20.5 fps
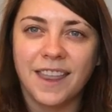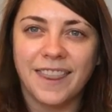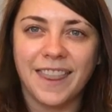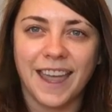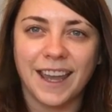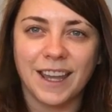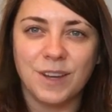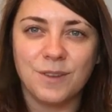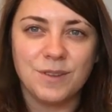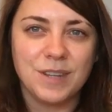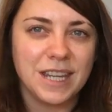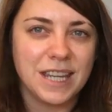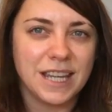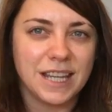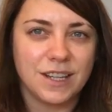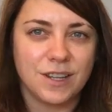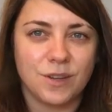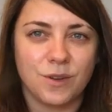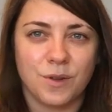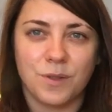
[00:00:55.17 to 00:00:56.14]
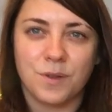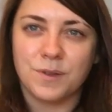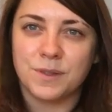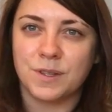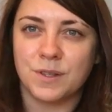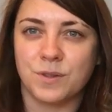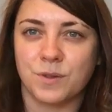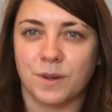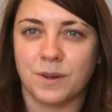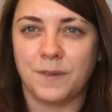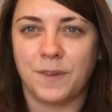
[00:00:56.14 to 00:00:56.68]
that you need, you know, those
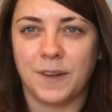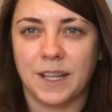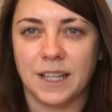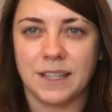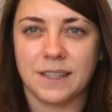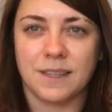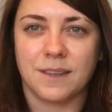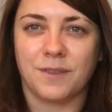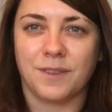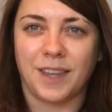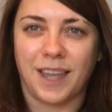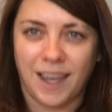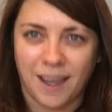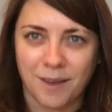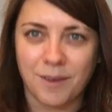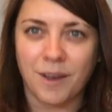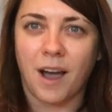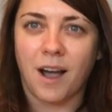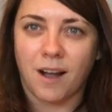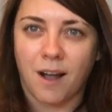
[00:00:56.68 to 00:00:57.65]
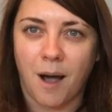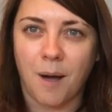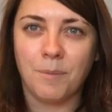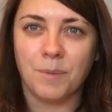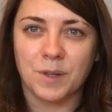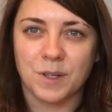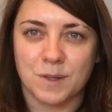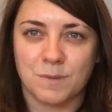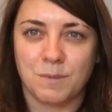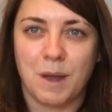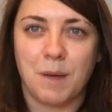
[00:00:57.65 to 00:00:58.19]
endorphins of like
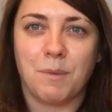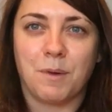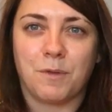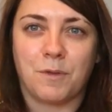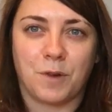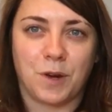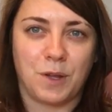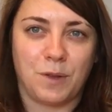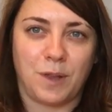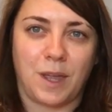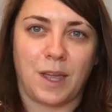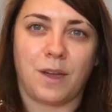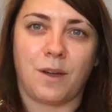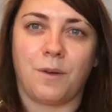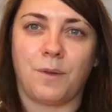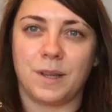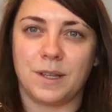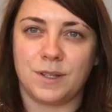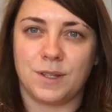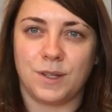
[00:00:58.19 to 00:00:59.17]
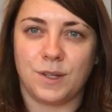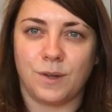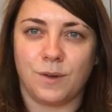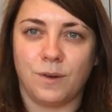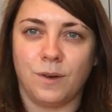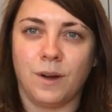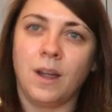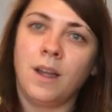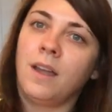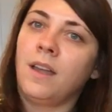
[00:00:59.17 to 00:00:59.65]
accomplishment before you like go into